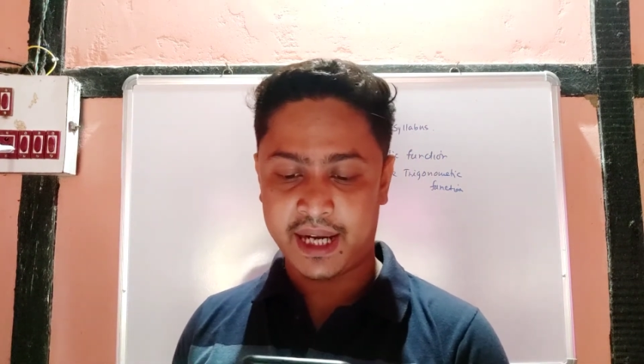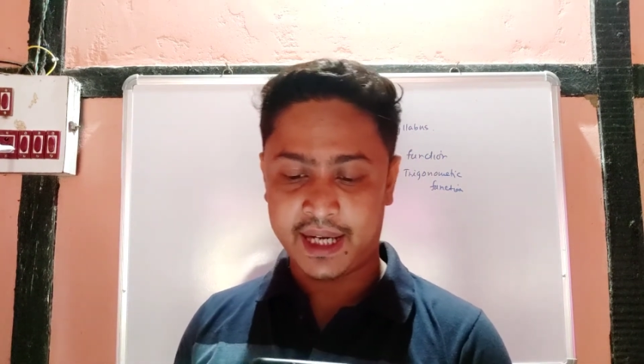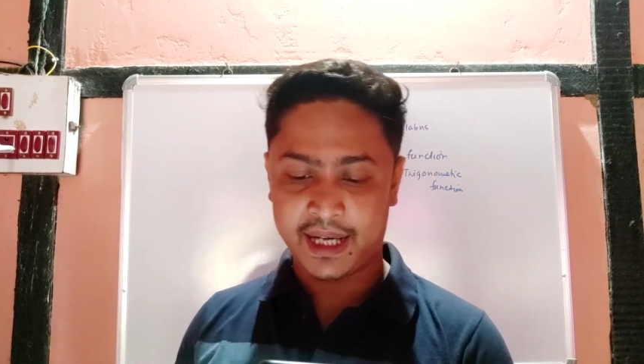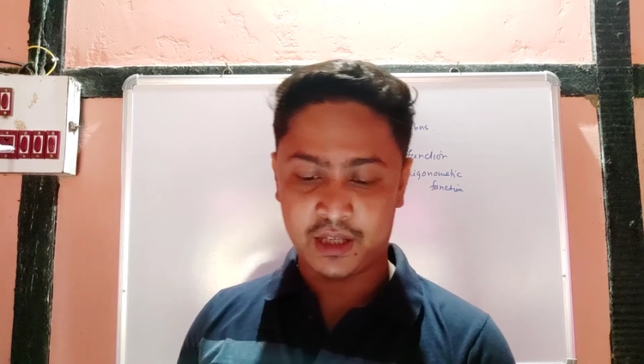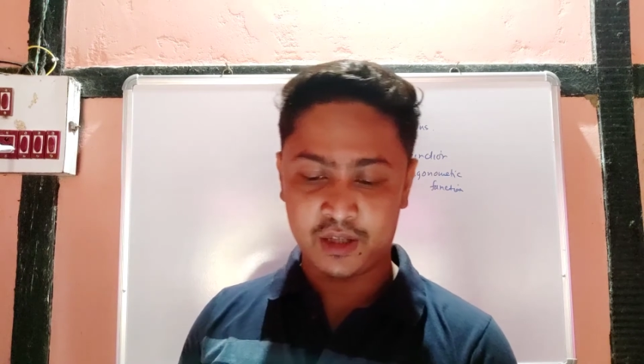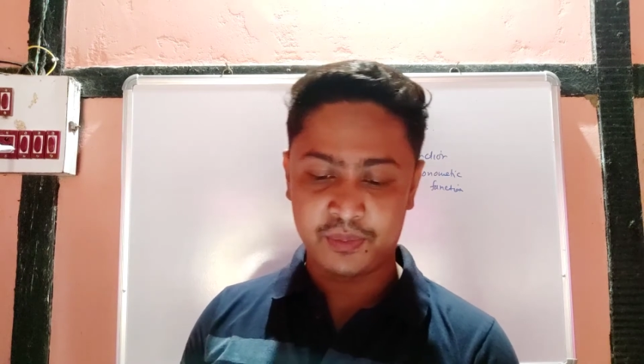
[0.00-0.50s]
and
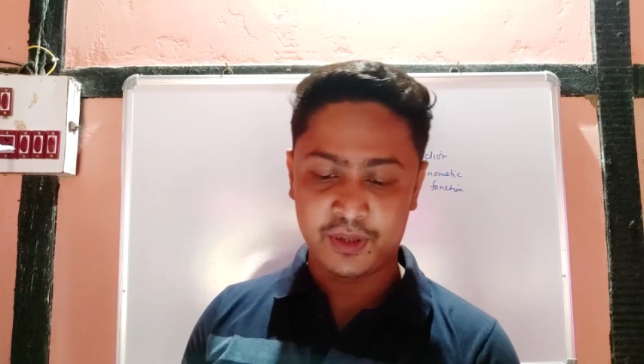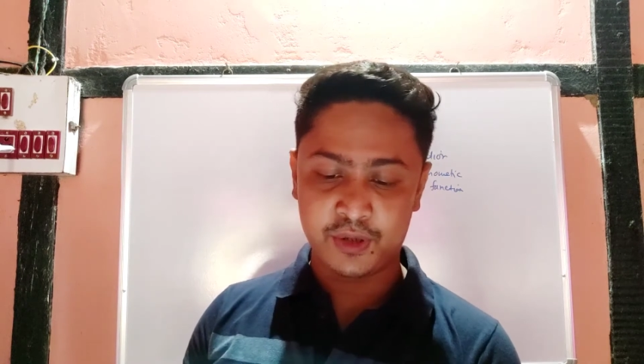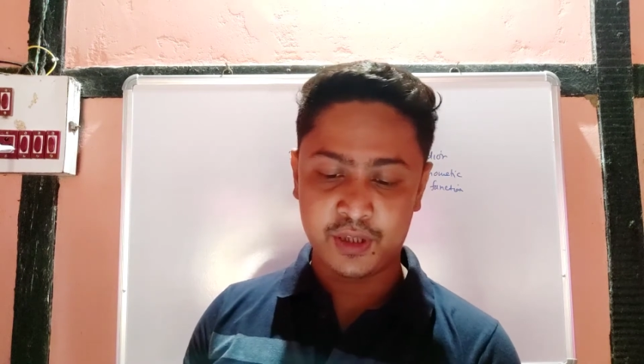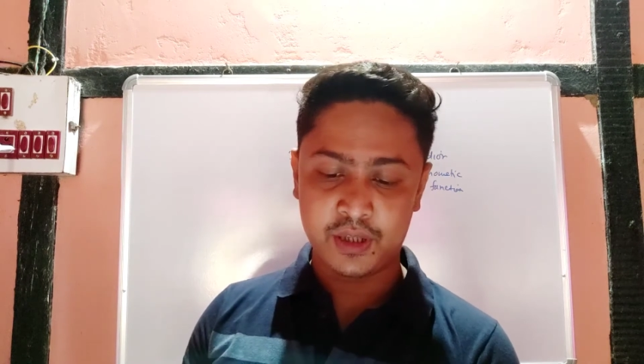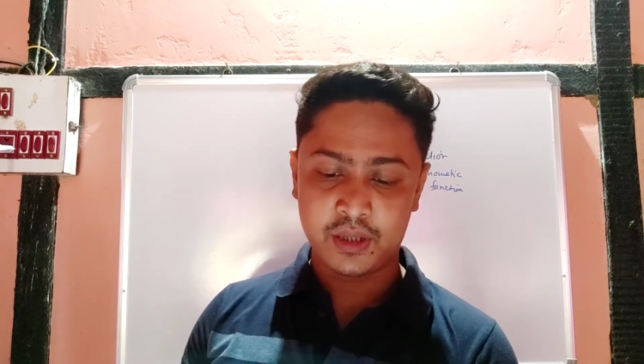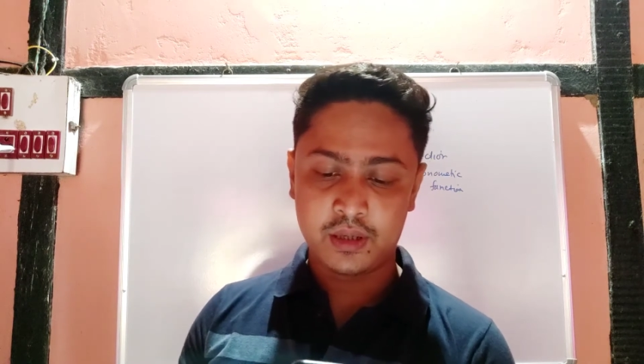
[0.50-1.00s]
angle
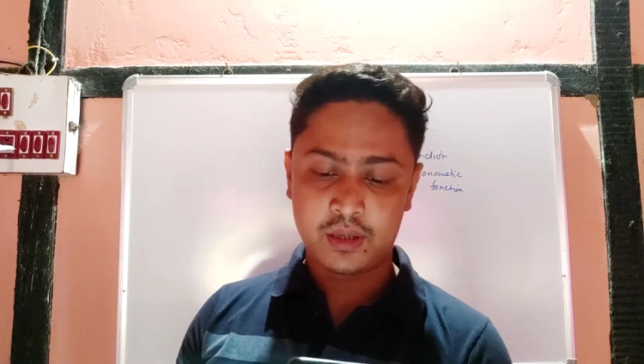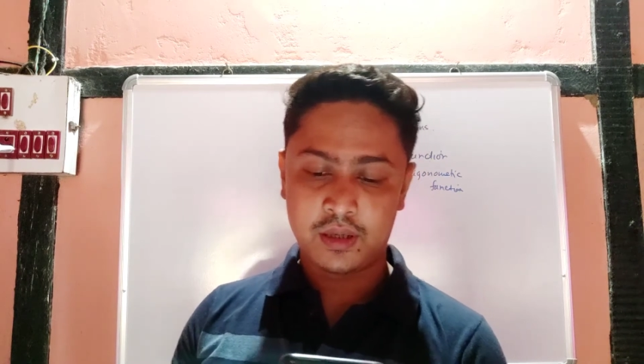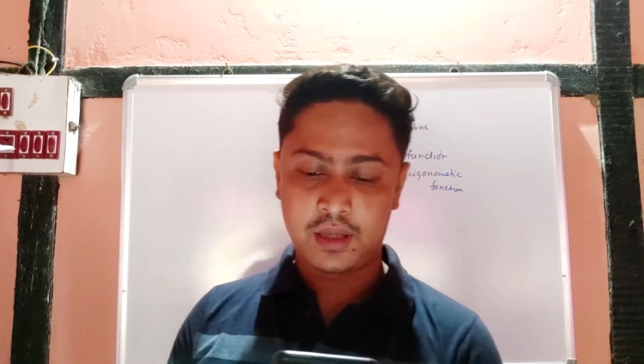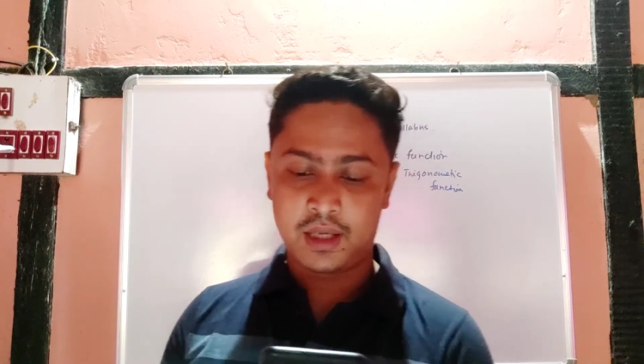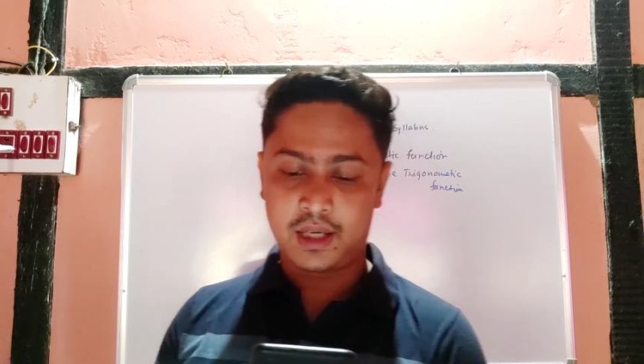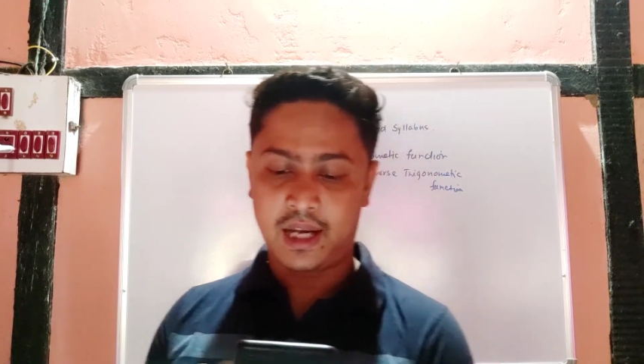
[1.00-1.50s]
between
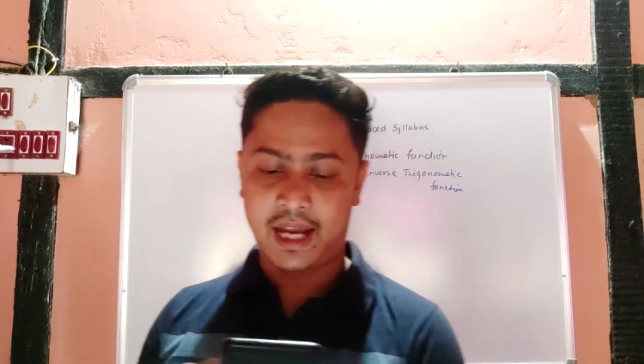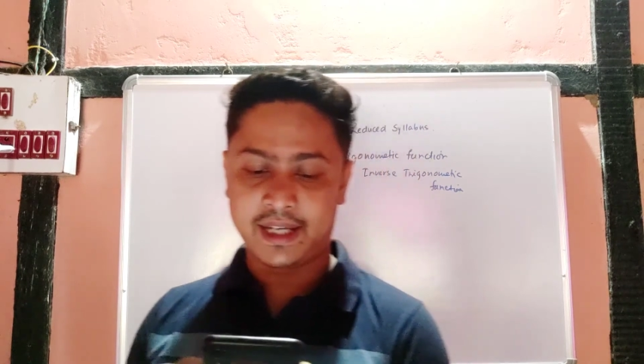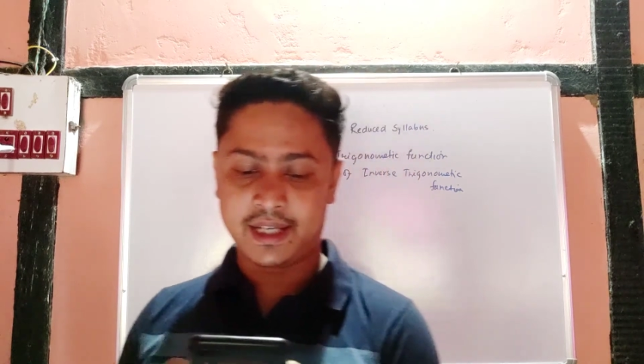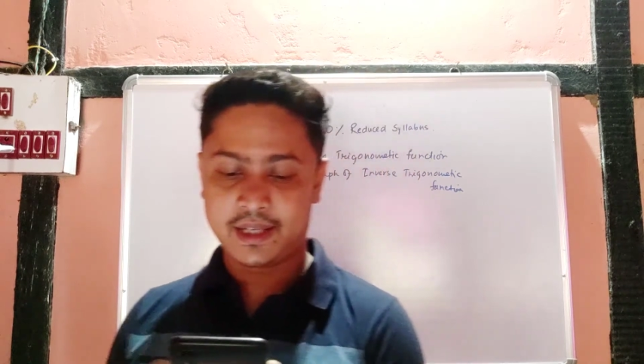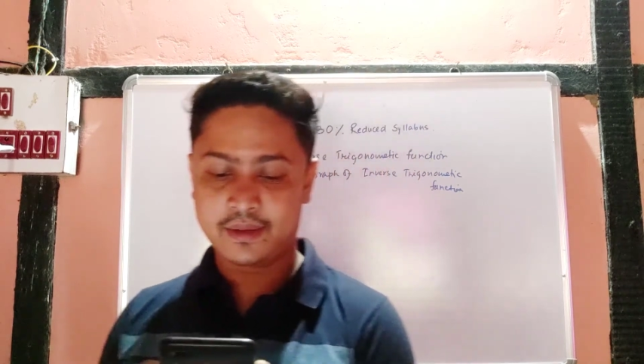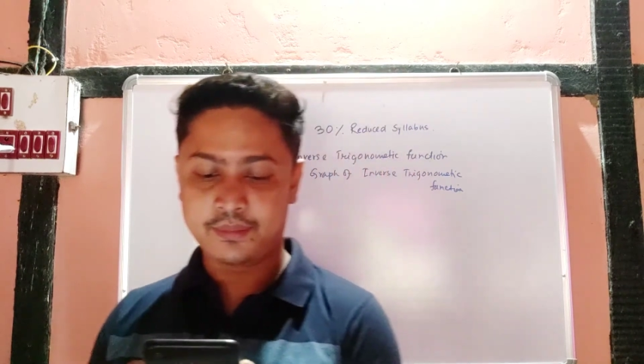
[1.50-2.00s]
line
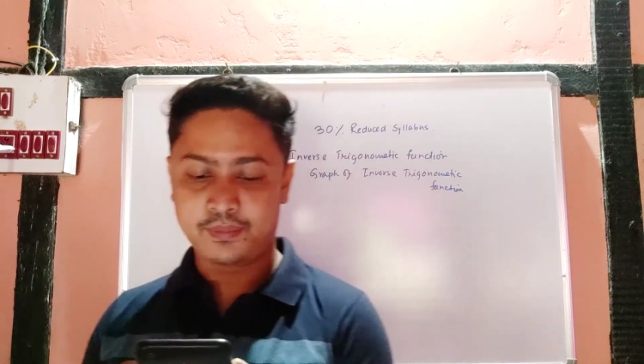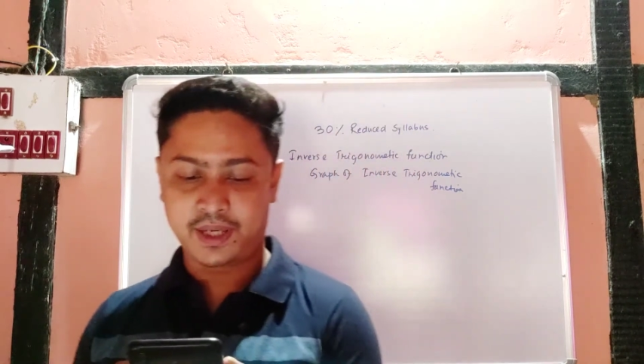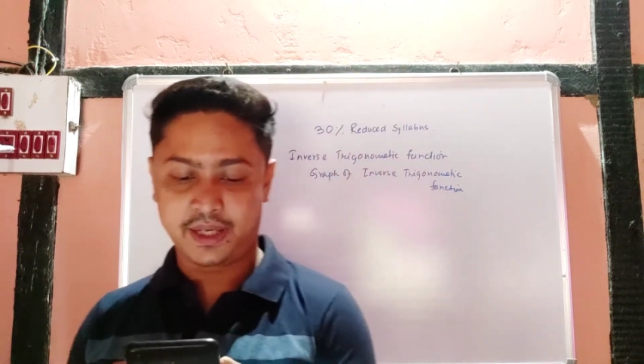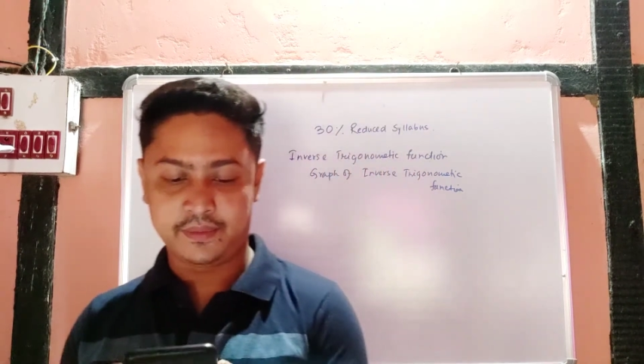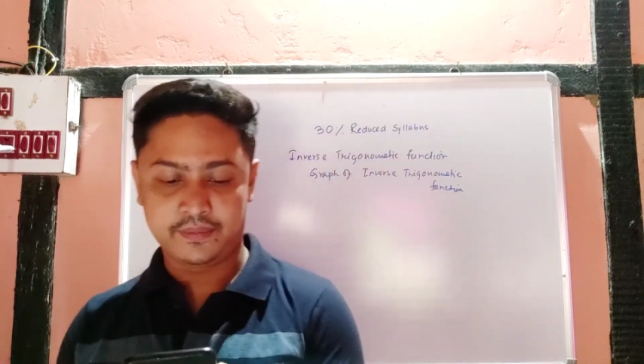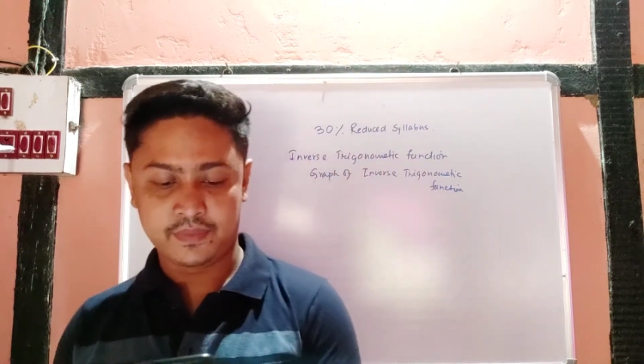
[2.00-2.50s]
and a plane.